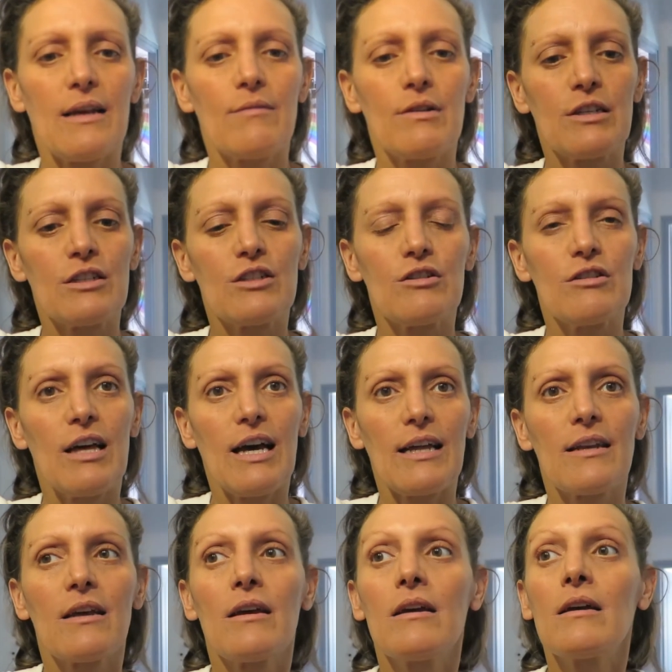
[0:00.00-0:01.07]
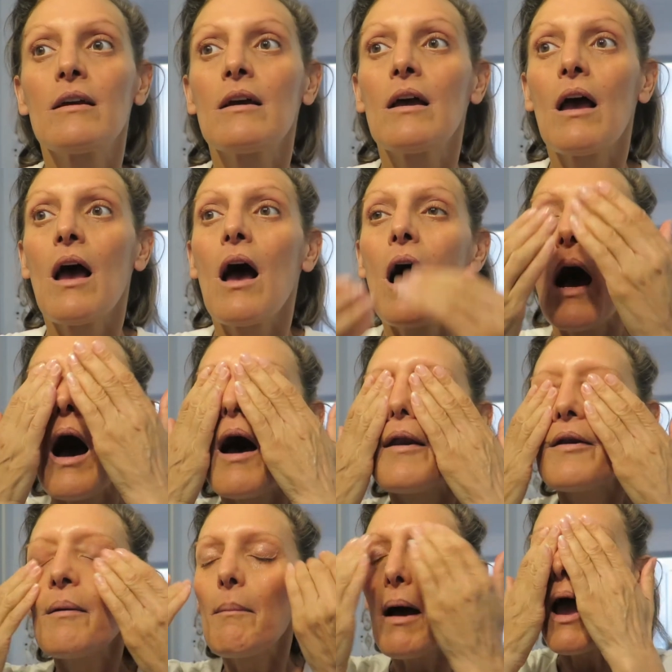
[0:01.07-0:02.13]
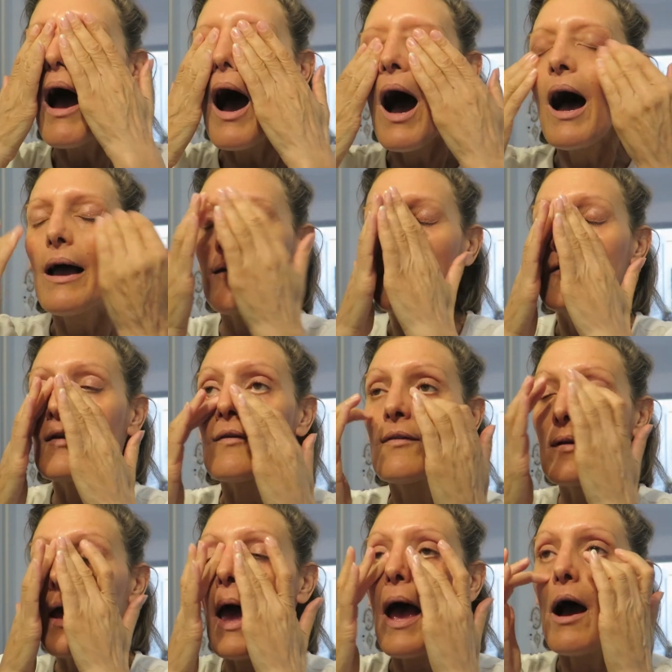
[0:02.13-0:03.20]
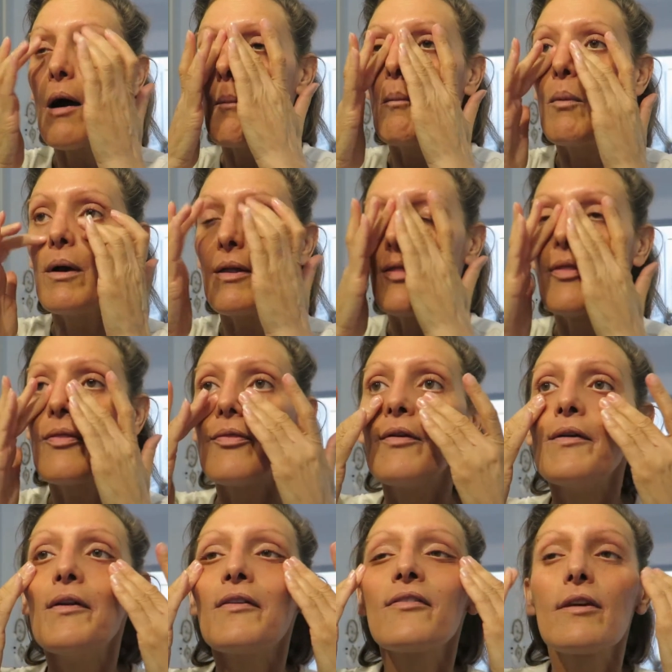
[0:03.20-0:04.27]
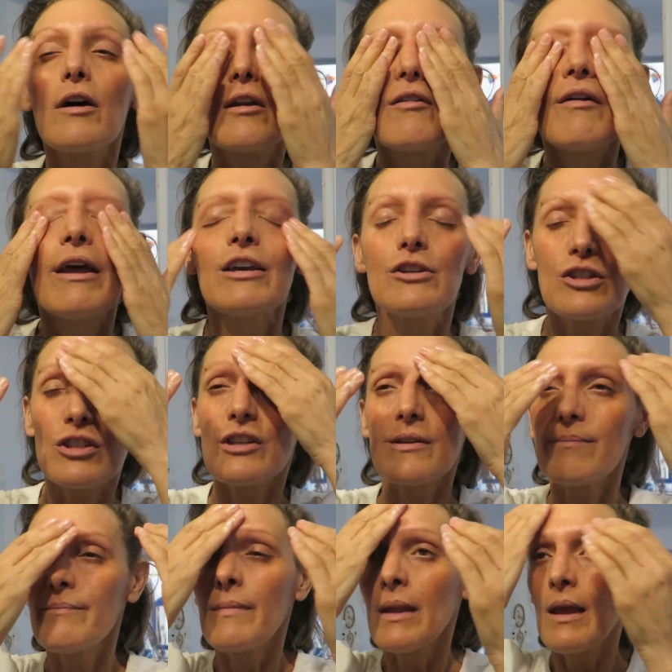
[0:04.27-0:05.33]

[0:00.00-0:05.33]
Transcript: I can do that under my eyes just to help with the discoloration